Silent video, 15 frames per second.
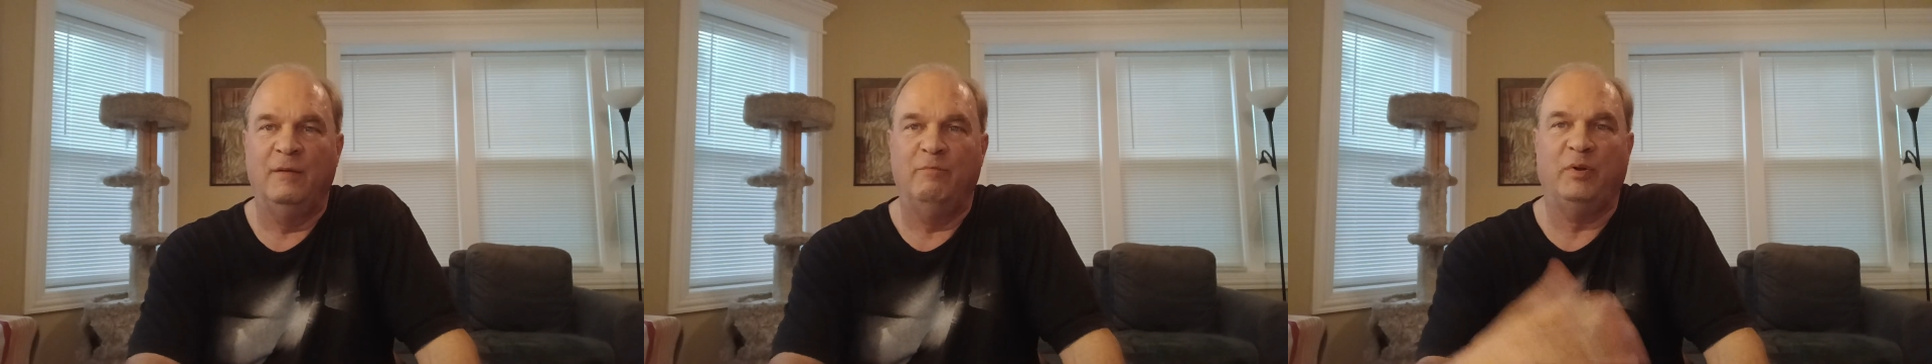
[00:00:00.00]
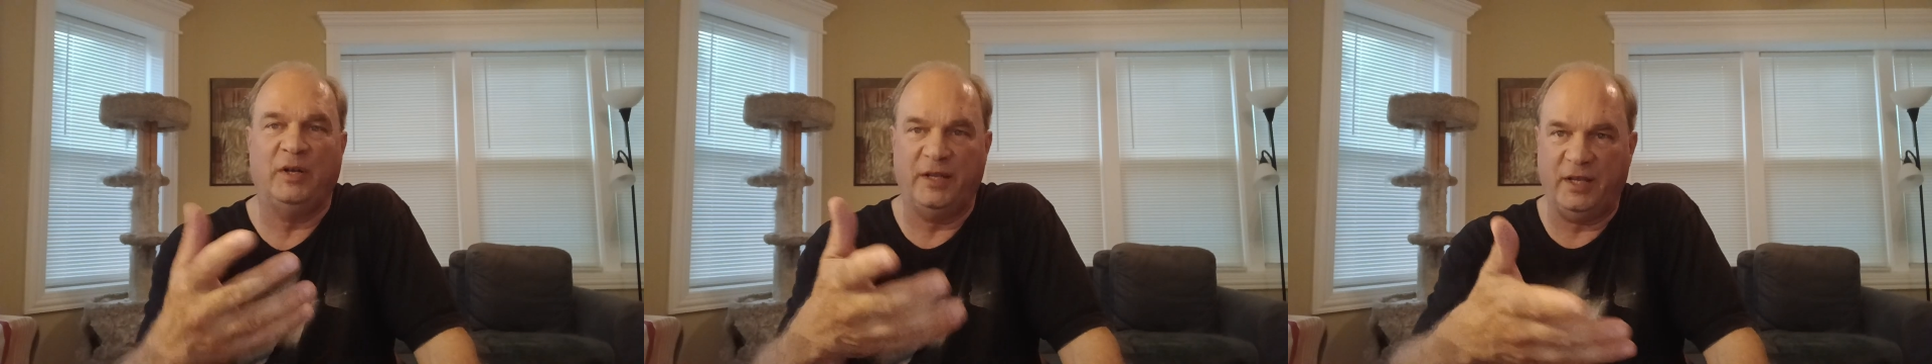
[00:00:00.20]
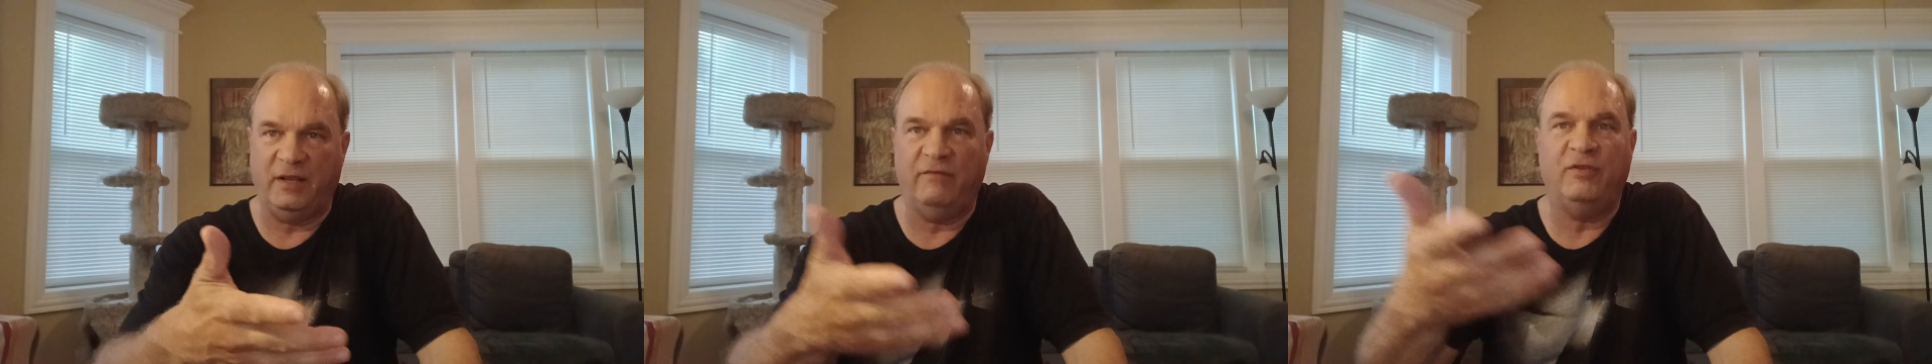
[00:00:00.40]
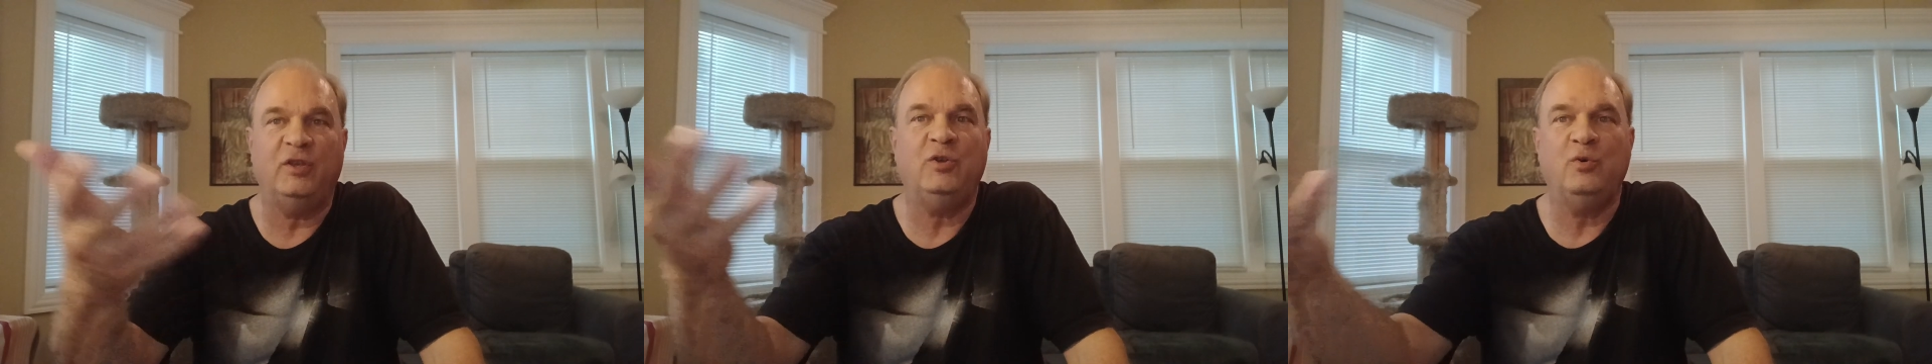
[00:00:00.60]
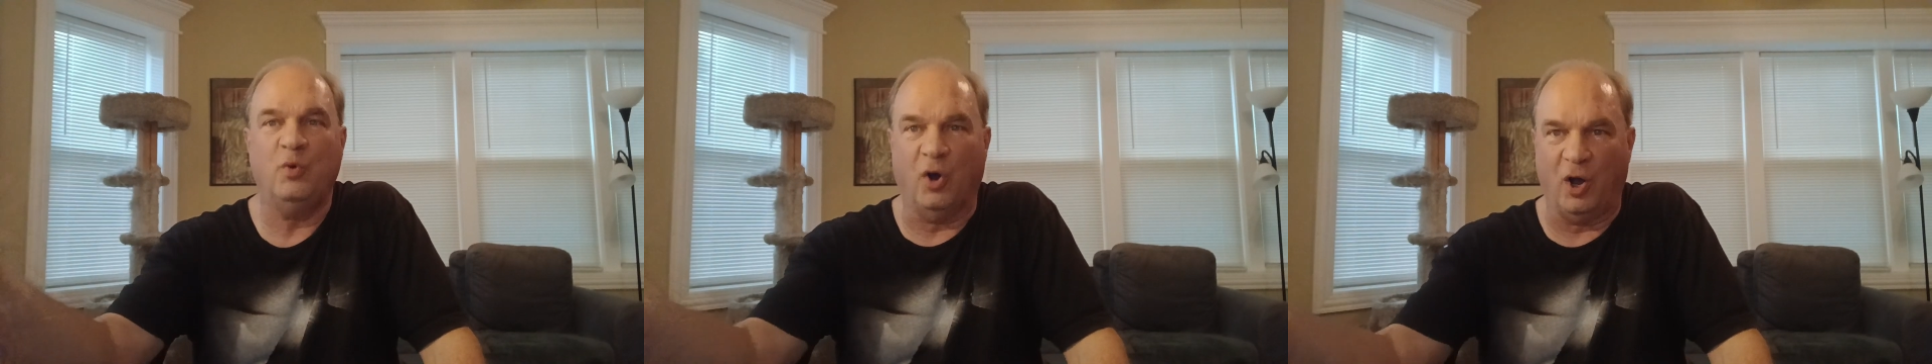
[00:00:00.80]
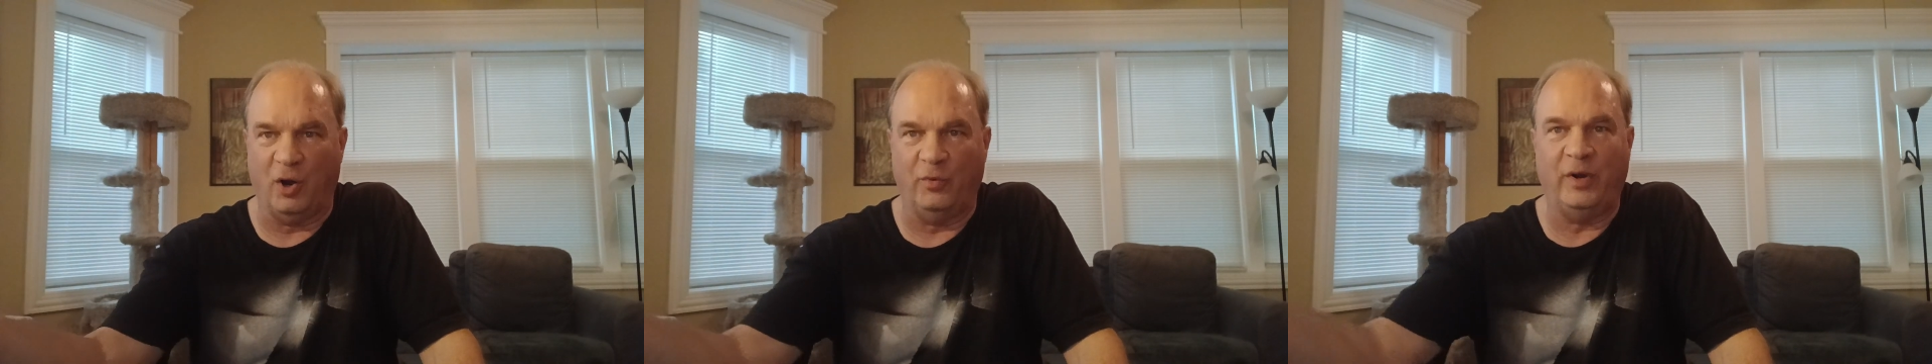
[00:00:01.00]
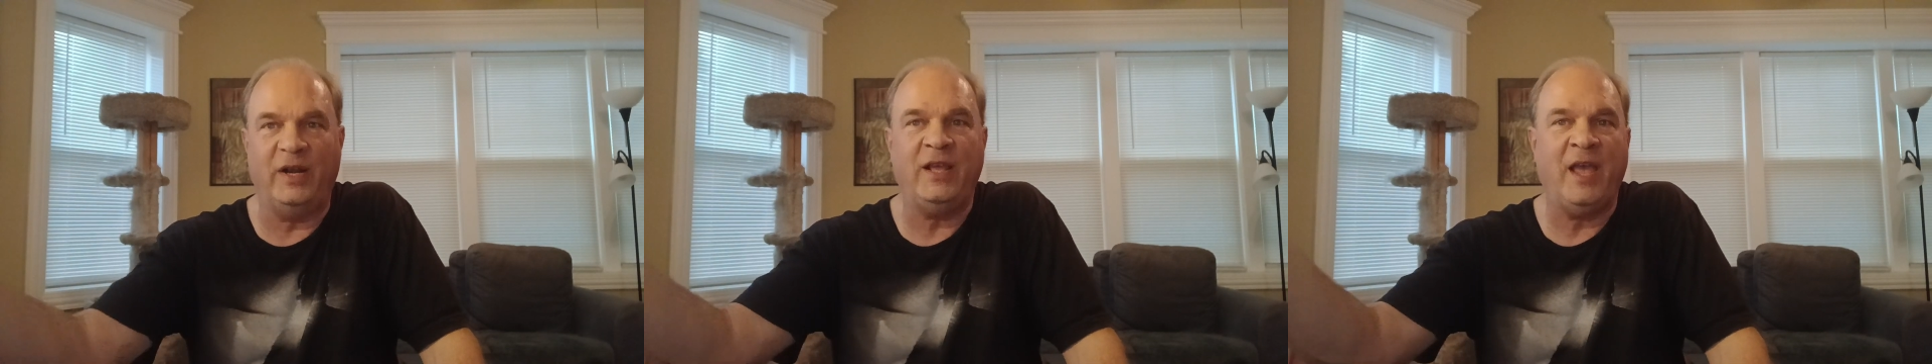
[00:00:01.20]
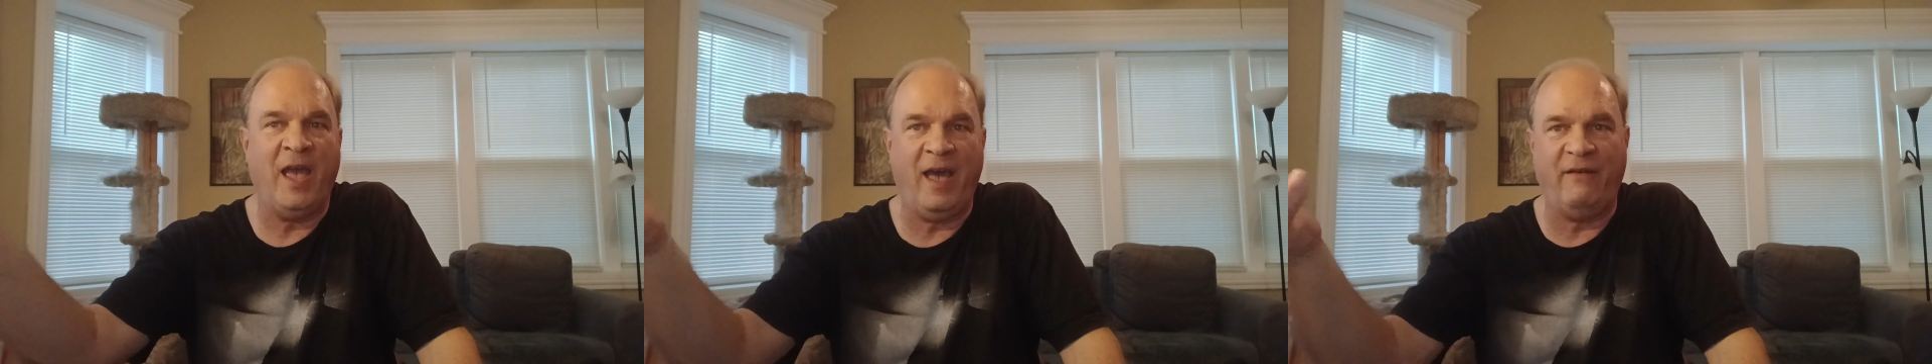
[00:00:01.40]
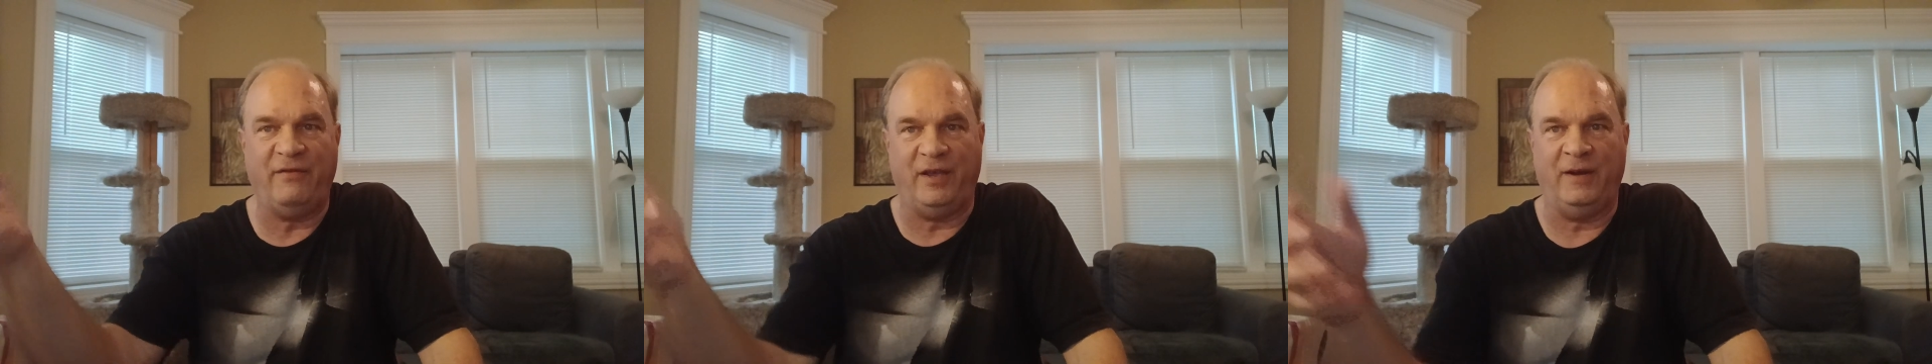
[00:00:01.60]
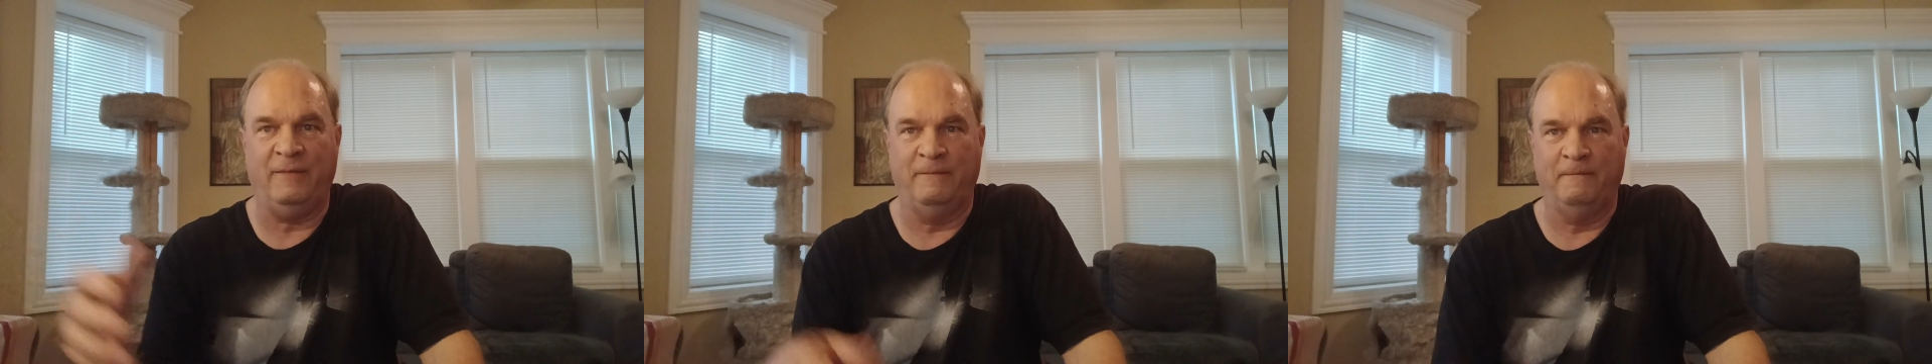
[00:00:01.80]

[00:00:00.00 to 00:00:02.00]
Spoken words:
Believe that you already have it.